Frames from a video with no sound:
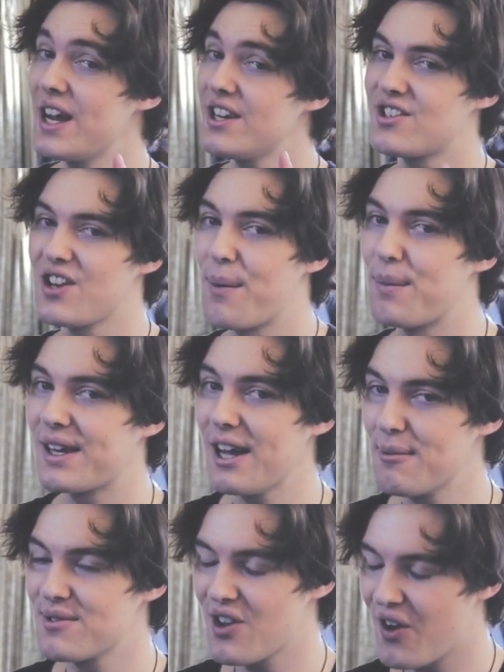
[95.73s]
each time it
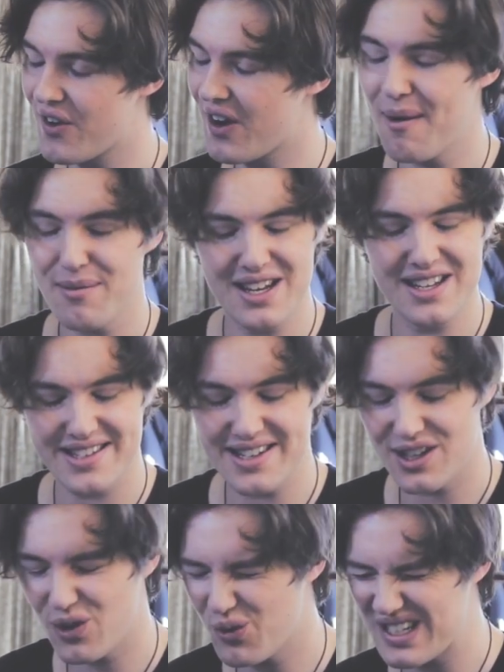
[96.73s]
comes on I'm
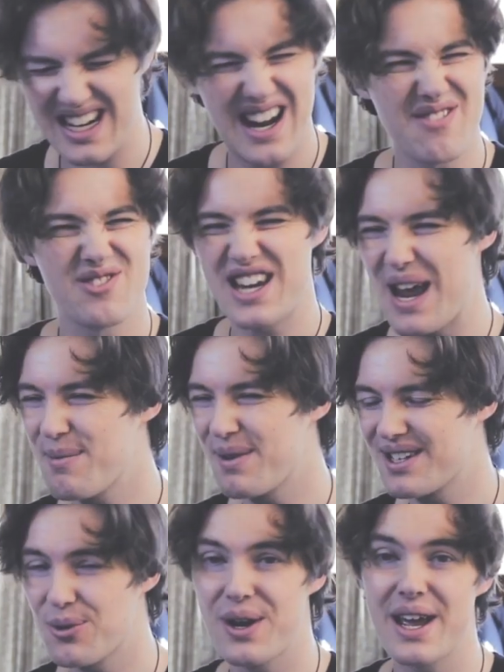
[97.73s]
listening to it and I'm jamming
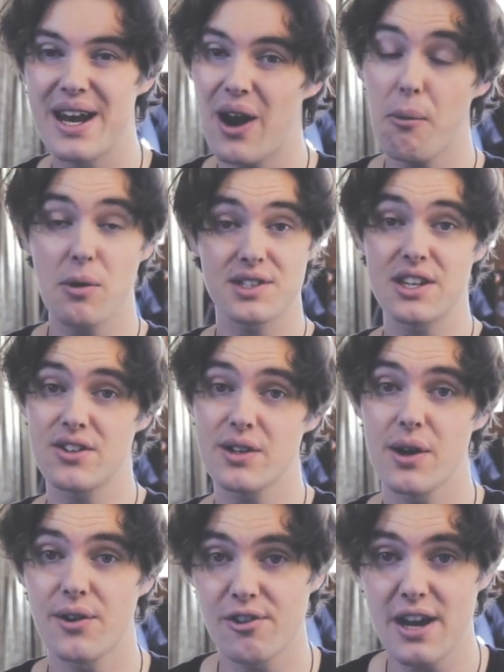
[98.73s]
to it, and I was actually
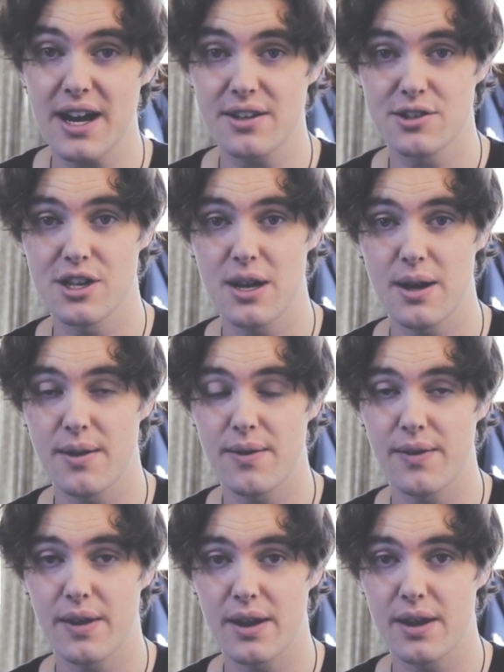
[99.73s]
gonna react to
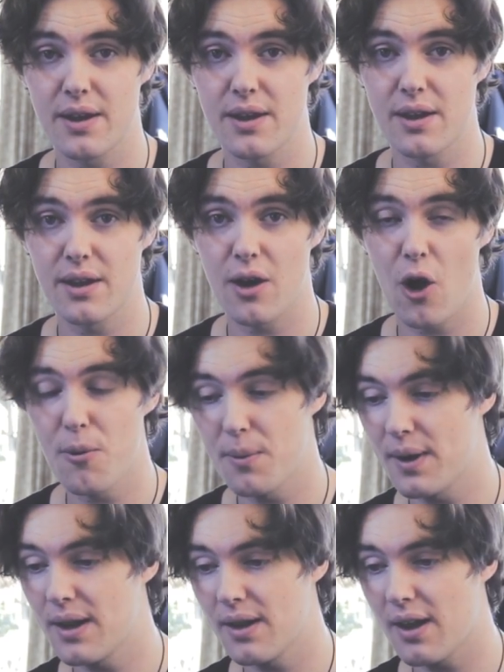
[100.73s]
the
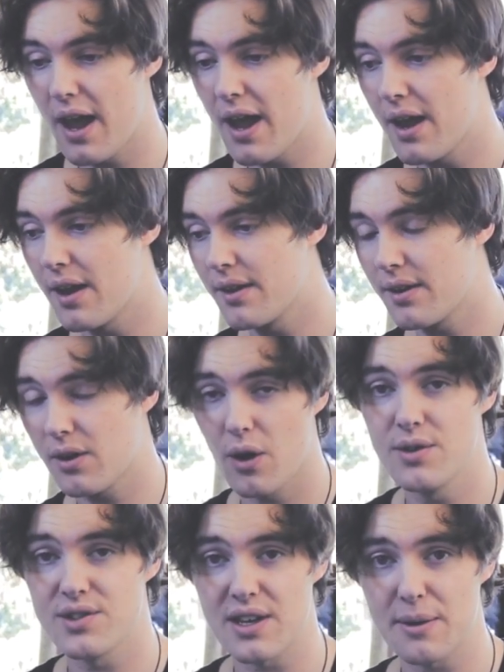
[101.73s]
opening and
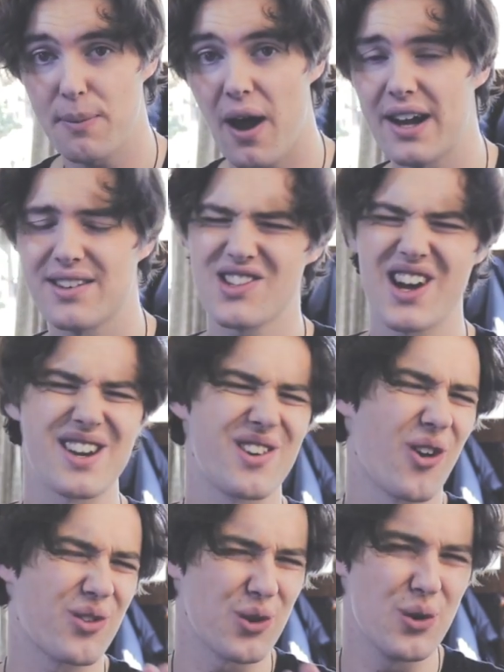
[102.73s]
closing, but I decided
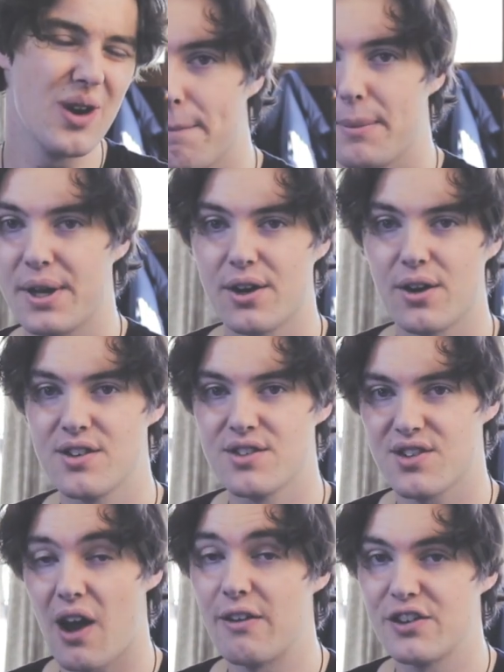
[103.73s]
not to
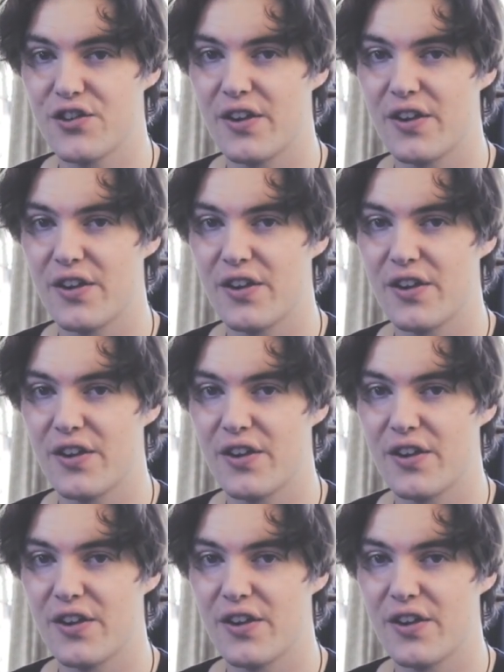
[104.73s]
because I was